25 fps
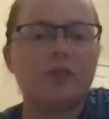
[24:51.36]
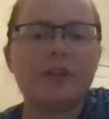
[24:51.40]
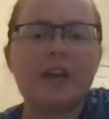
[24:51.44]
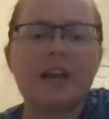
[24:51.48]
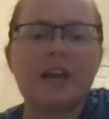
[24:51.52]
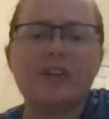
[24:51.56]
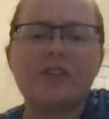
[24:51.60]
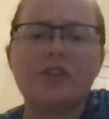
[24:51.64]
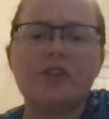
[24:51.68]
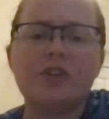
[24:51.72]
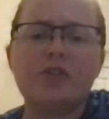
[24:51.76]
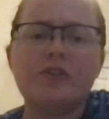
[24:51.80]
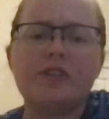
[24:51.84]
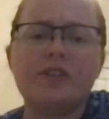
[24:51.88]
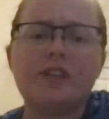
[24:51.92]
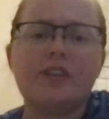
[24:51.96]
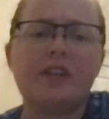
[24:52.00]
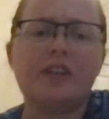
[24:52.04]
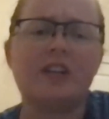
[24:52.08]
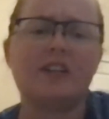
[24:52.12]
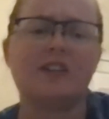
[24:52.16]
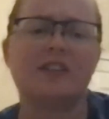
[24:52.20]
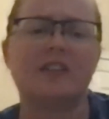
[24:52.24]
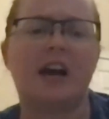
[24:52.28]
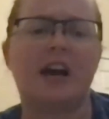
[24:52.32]
yeah, so you said
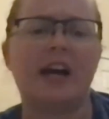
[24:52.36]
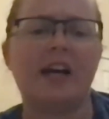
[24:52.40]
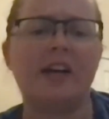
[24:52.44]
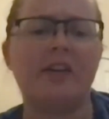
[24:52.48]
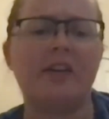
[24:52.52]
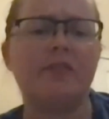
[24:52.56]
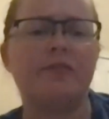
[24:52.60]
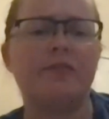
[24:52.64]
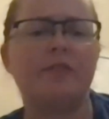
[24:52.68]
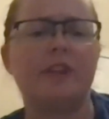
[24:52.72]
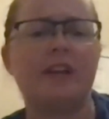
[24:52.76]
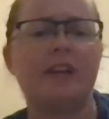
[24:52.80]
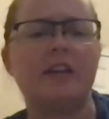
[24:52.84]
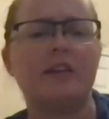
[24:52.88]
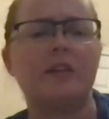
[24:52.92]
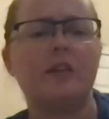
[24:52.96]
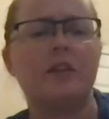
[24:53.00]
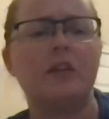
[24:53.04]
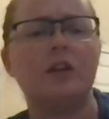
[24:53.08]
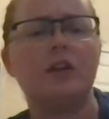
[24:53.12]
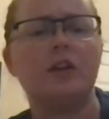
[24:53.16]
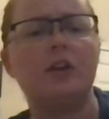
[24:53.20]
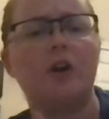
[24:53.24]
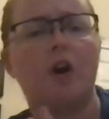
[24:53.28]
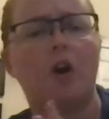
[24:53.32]
that it's kind of like
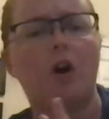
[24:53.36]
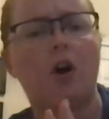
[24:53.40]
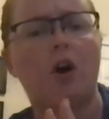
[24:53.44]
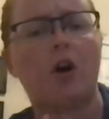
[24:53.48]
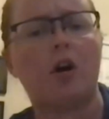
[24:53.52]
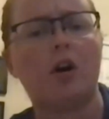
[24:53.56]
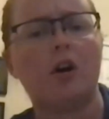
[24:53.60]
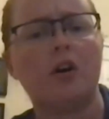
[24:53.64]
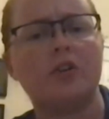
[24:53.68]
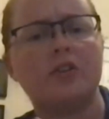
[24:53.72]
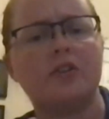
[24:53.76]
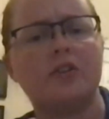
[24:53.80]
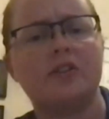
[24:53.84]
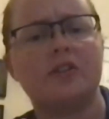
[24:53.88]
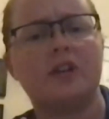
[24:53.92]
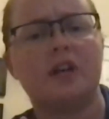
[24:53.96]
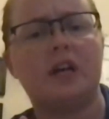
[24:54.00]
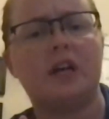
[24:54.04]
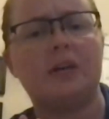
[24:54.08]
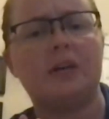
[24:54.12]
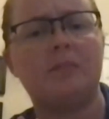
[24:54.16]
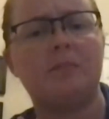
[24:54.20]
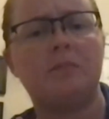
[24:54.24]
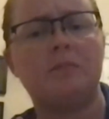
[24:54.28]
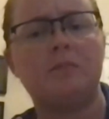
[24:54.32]
there are
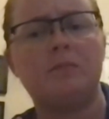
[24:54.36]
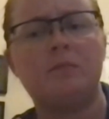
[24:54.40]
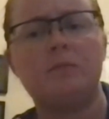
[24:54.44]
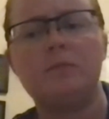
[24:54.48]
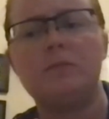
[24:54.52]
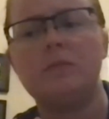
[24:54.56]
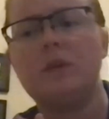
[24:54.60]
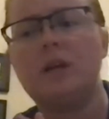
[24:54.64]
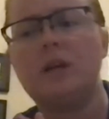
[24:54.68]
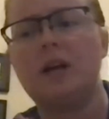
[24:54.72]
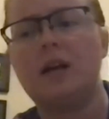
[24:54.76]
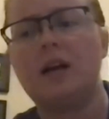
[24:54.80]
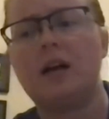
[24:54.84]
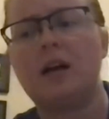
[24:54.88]
some